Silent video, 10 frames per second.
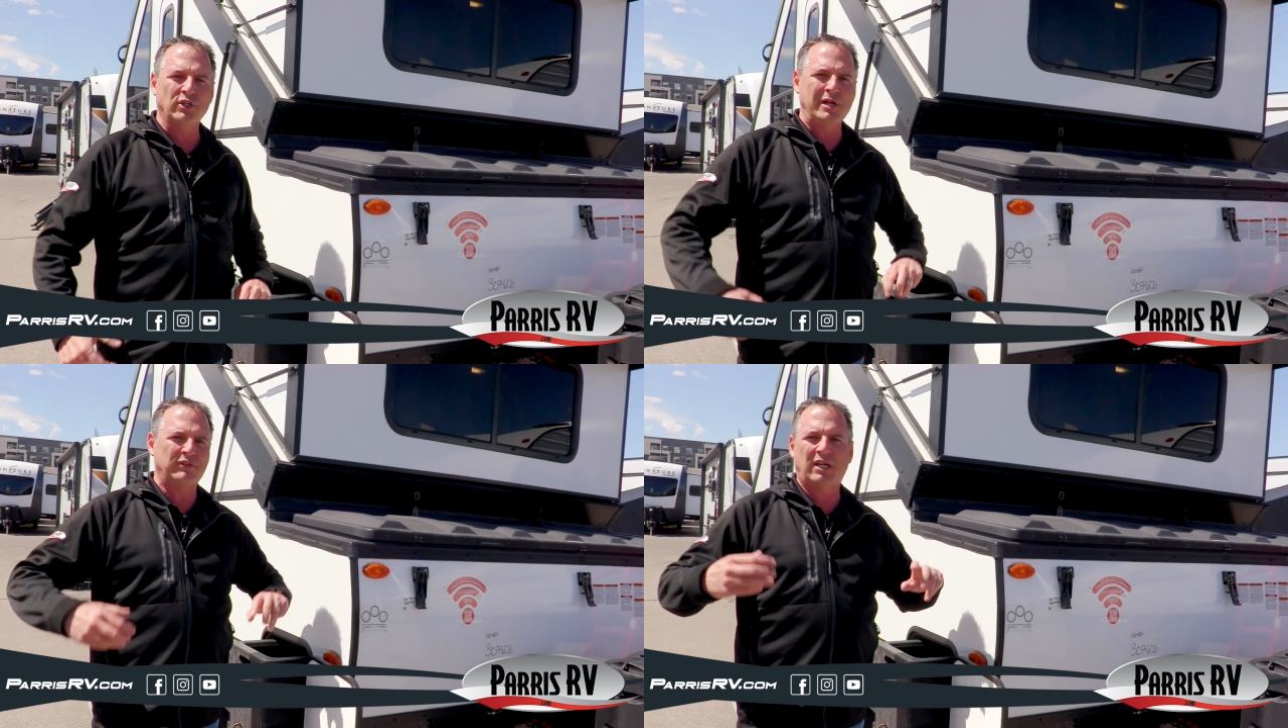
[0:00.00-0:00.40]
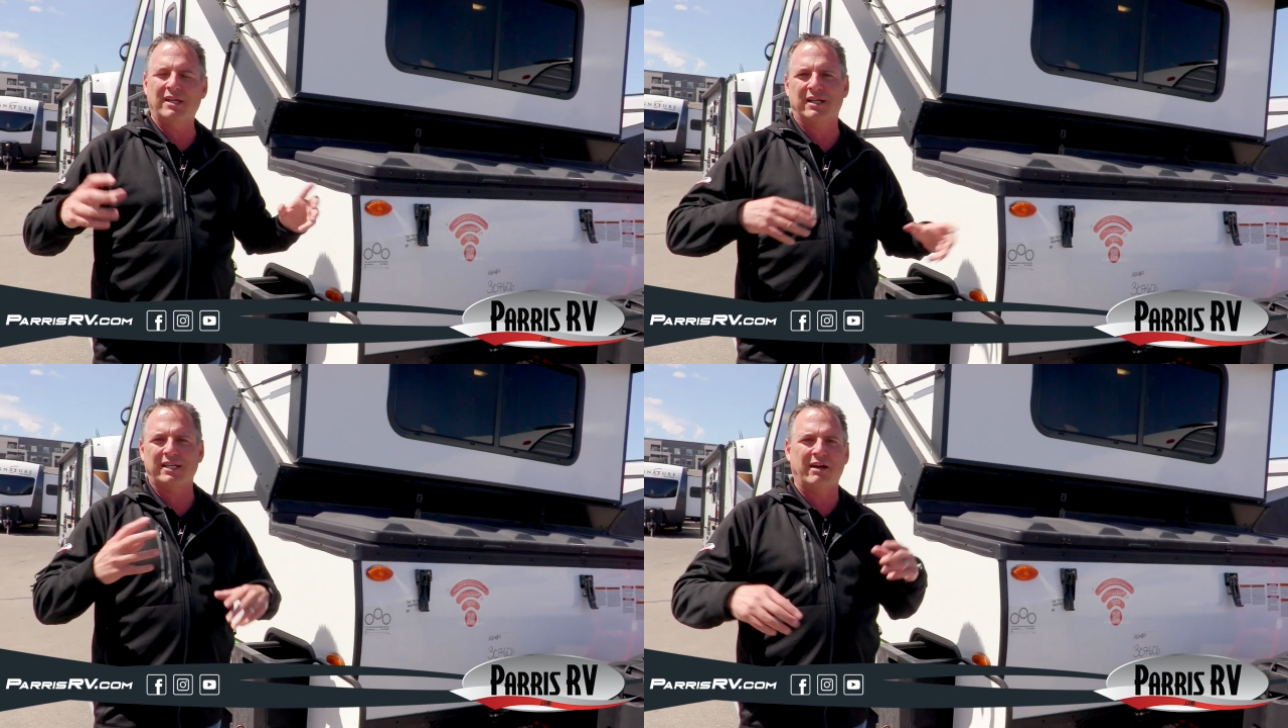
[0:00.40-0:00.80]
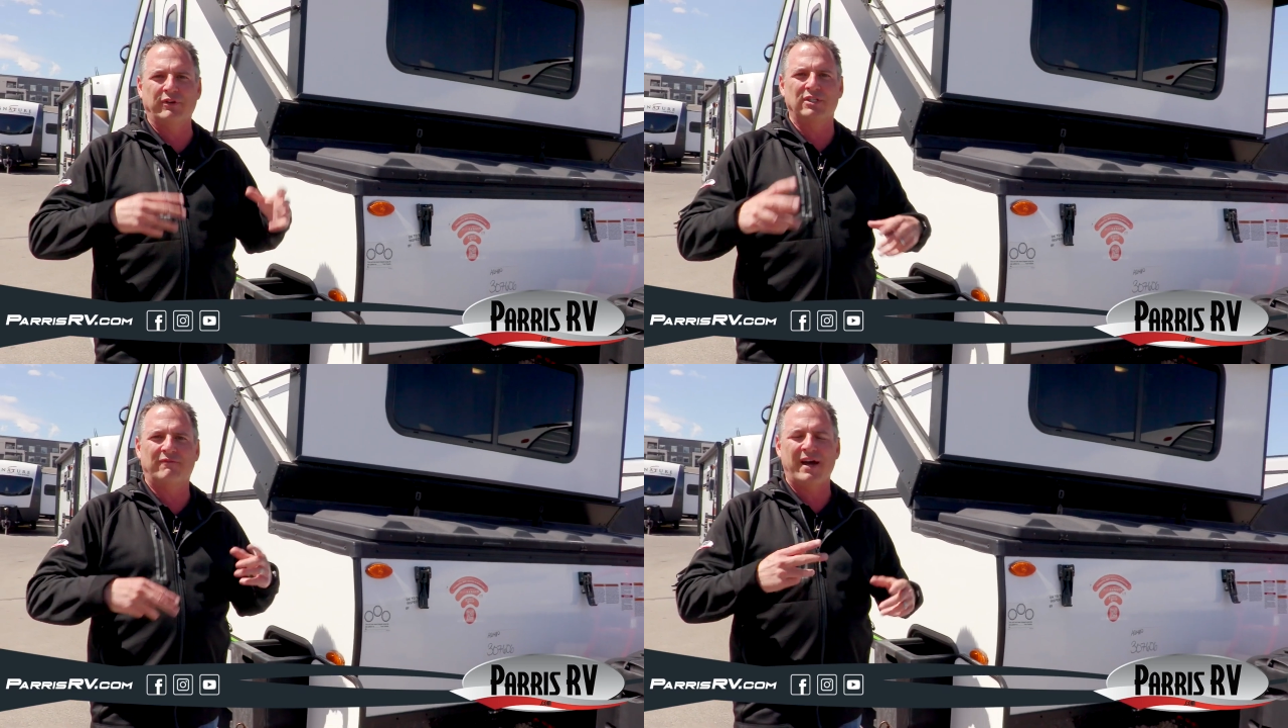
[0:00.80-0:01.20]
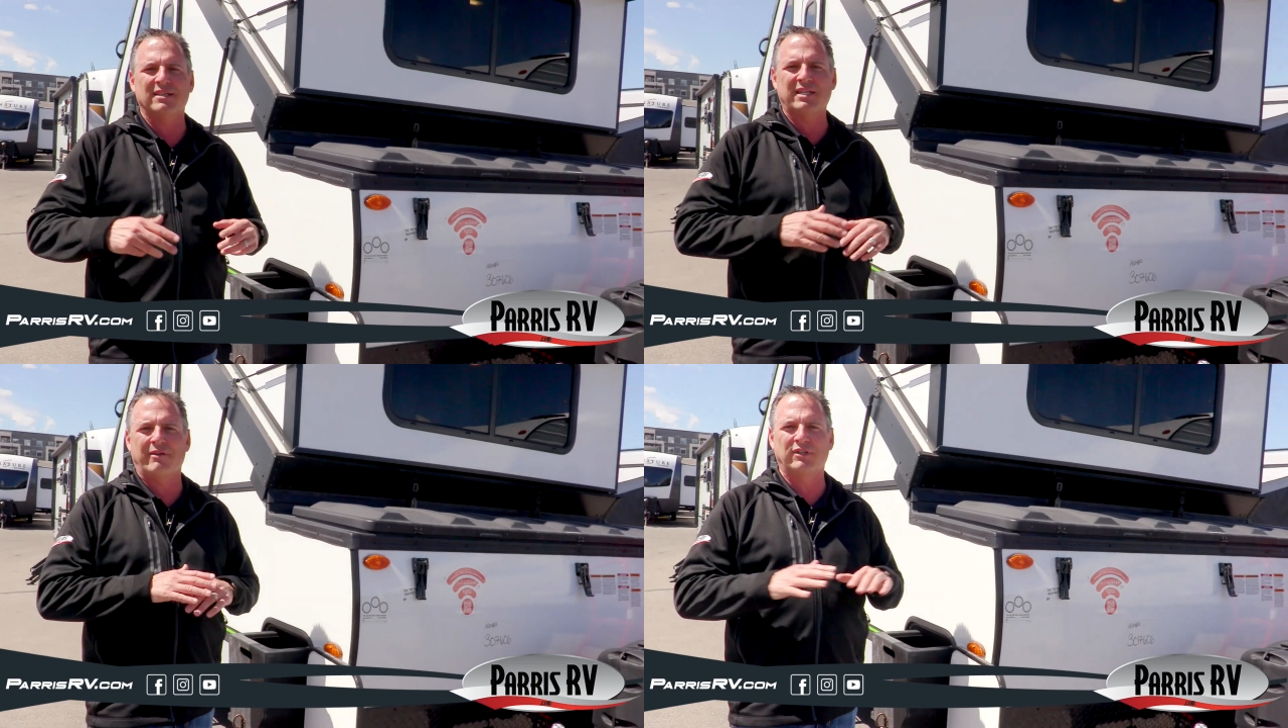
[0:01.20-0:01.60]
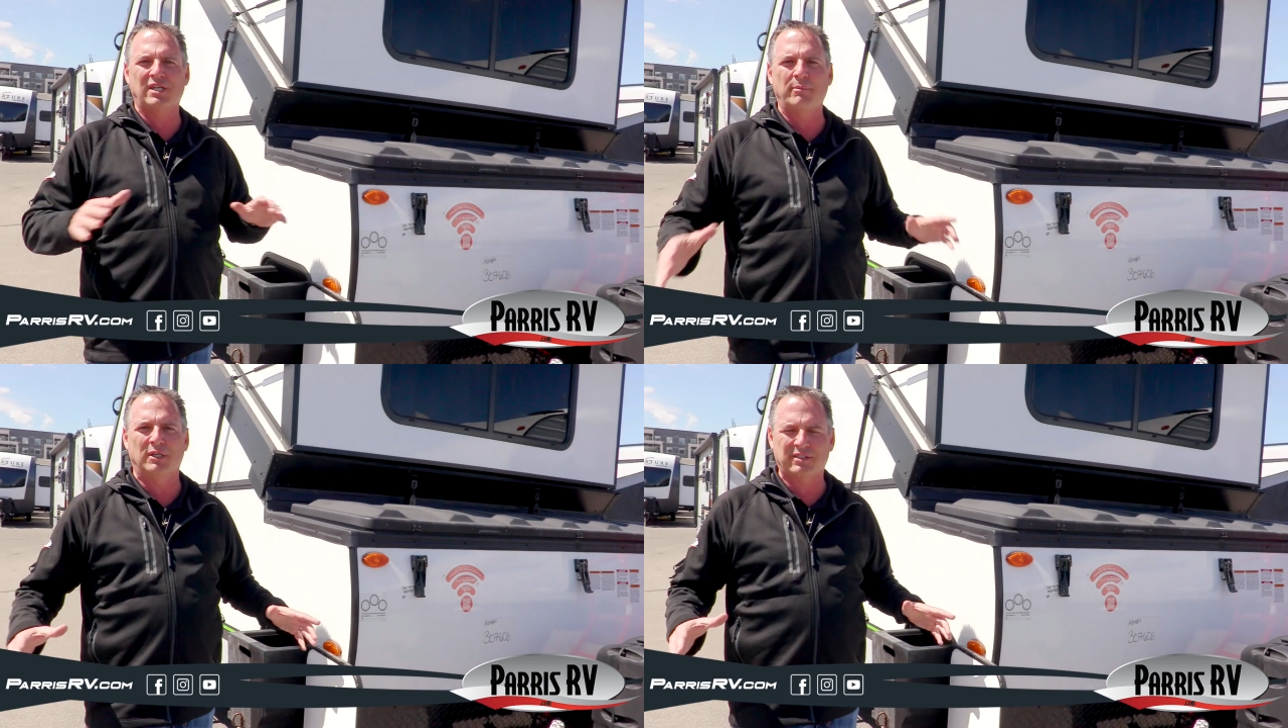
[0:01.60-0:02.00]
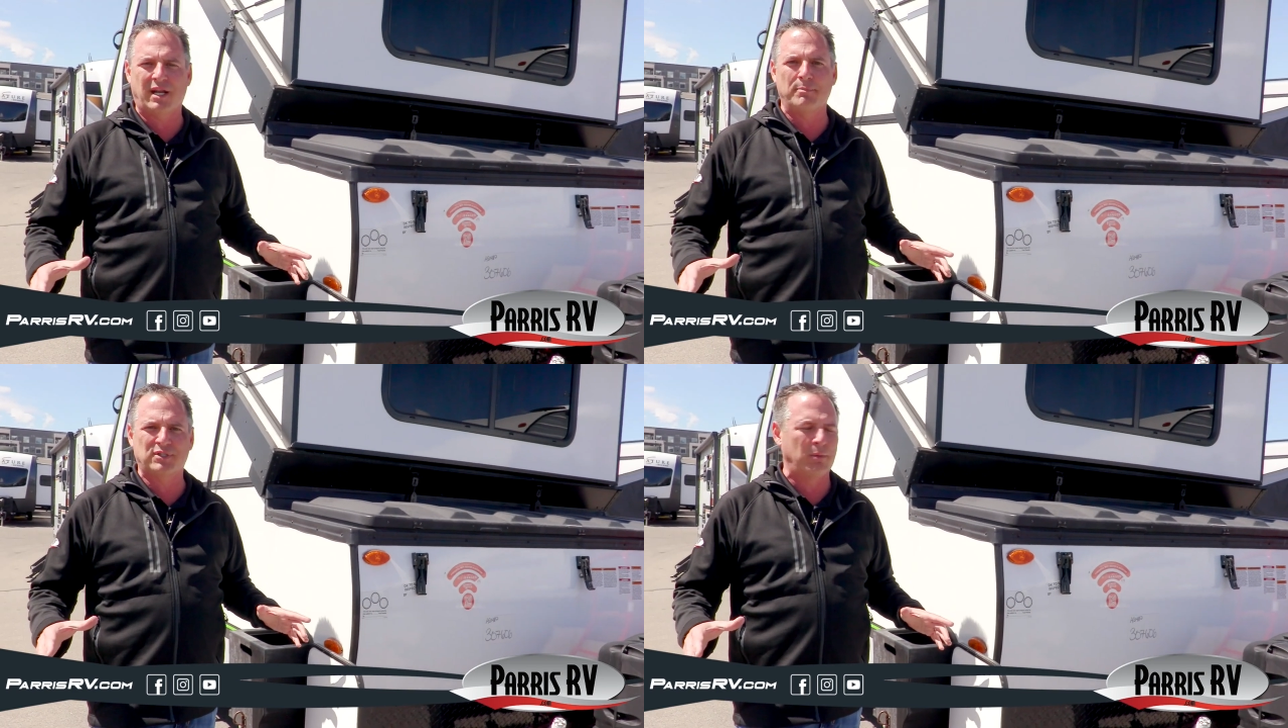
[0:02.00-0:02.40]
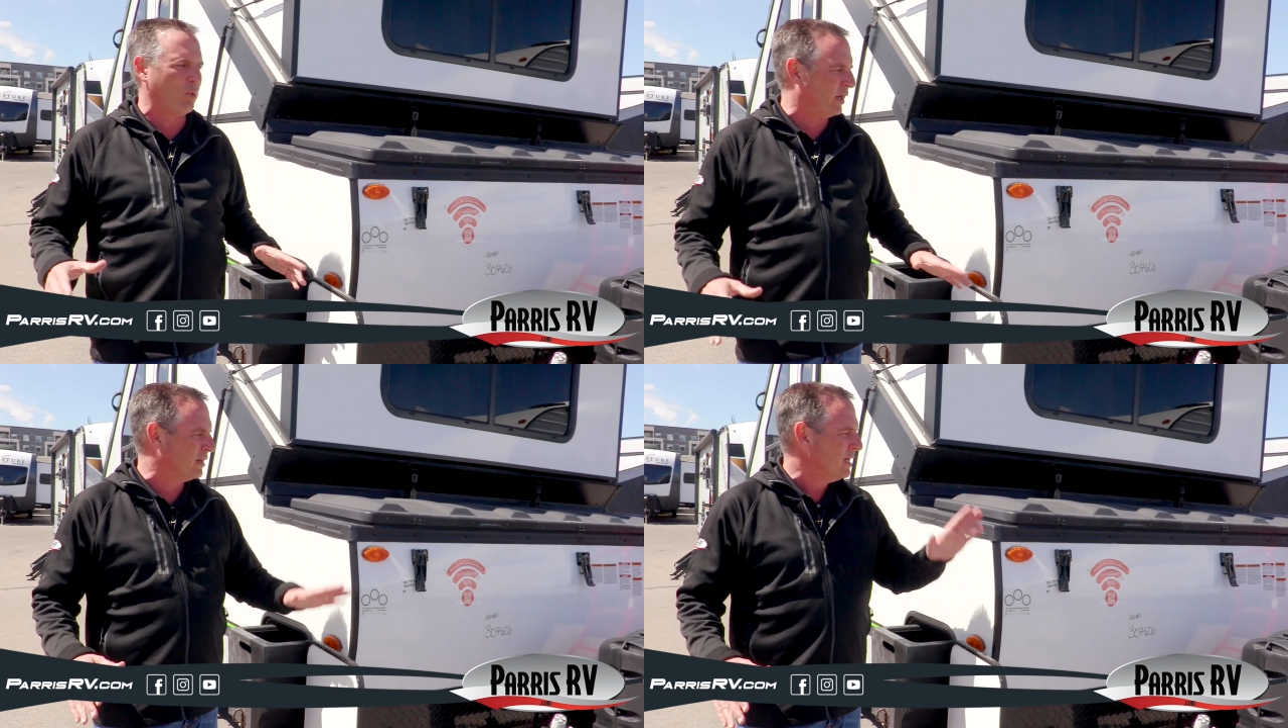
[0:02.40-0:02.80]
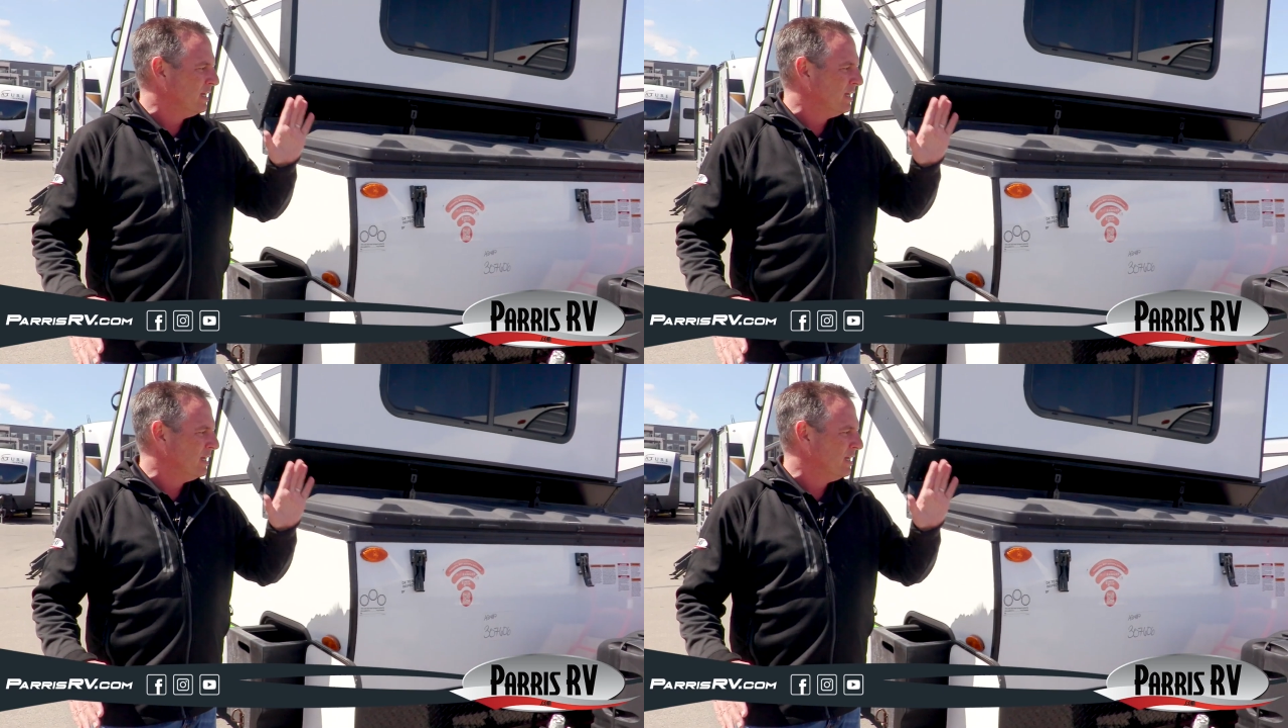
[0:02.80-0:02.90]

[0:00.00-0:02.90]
and you don't have to connect every device every time you set up somewhere.